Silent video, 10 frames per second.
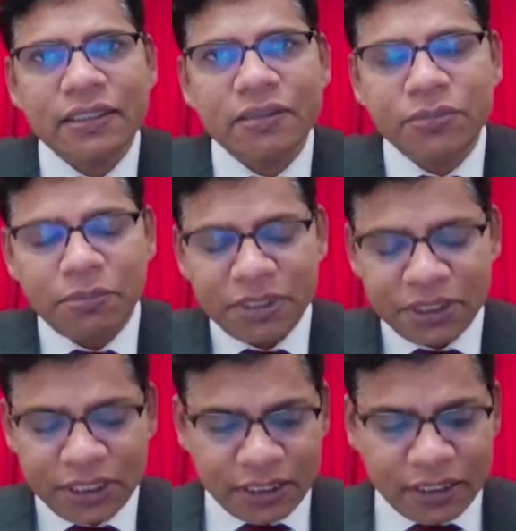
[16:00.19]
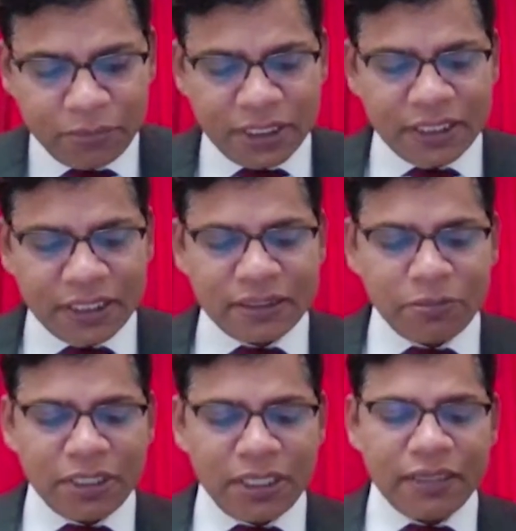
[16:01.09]
the mistake committed is something
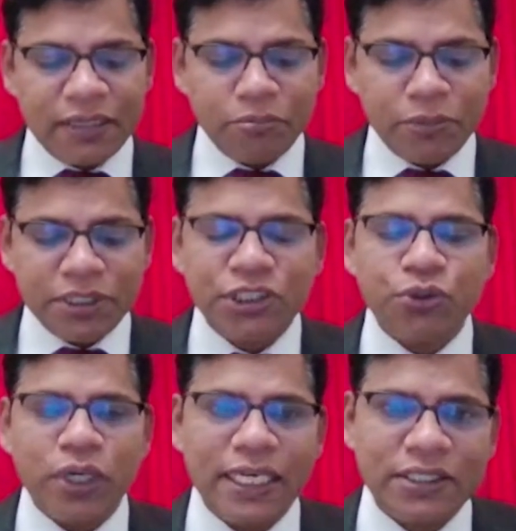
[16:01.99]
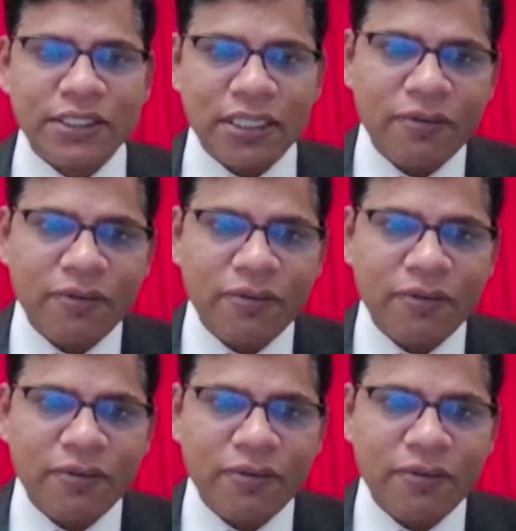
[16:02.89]
like missing to attach relevant